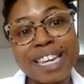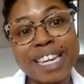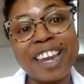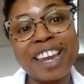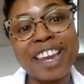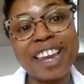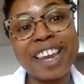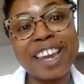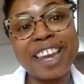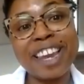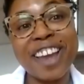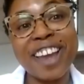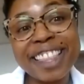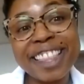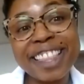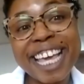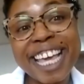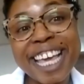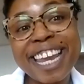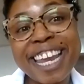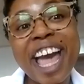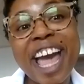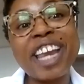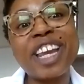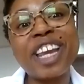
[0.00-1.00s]
not
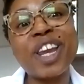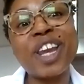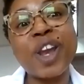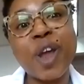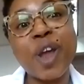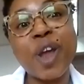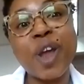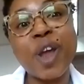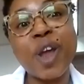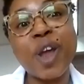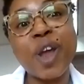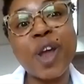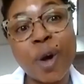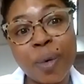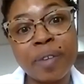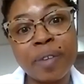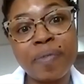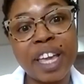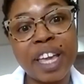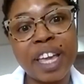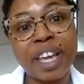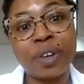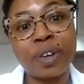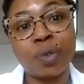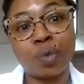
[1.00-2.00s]
that I know
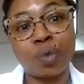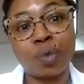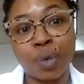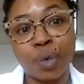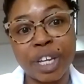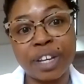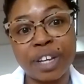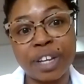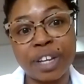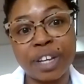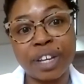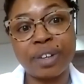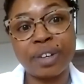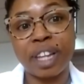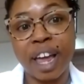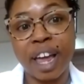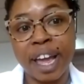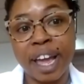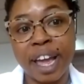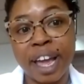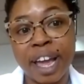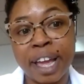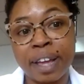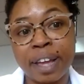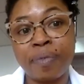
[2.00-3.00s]
of in real
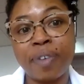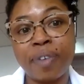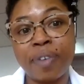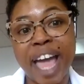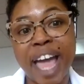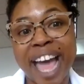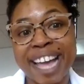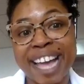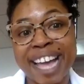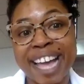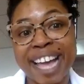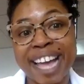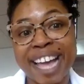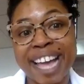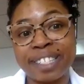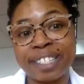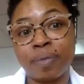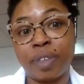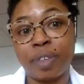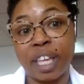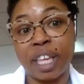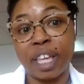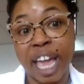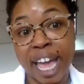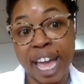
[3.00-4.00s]
life as of
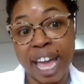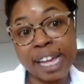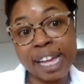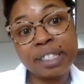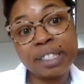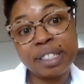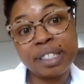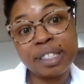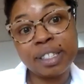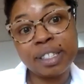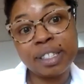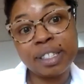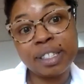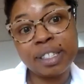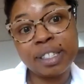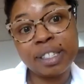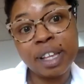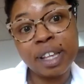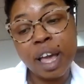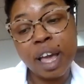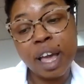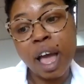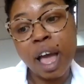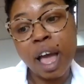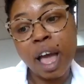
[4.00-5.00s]
yet,
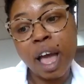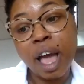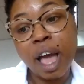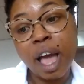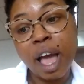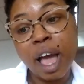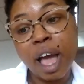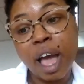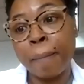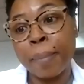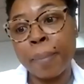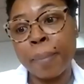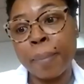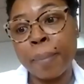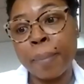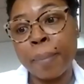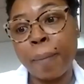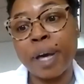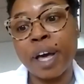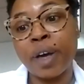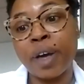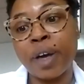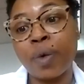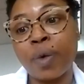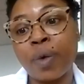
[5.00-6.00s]

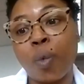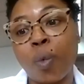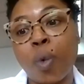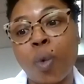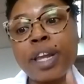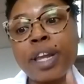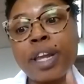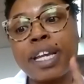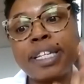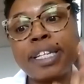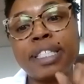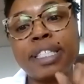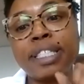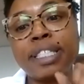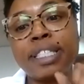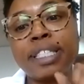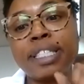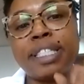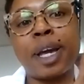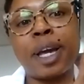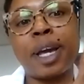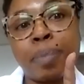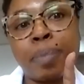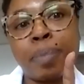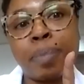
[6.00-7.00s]
but one
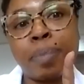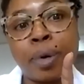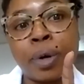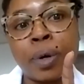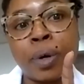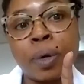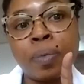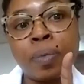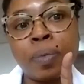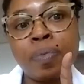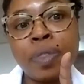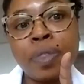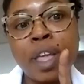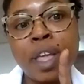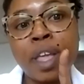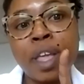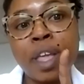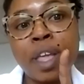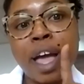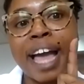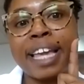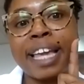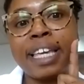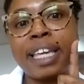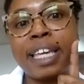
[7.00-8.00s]
example
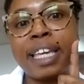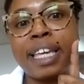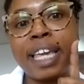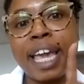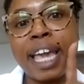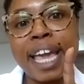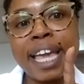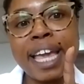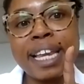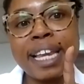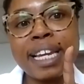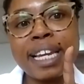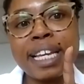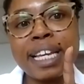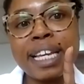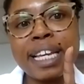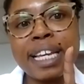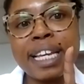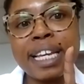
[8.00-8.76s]
I can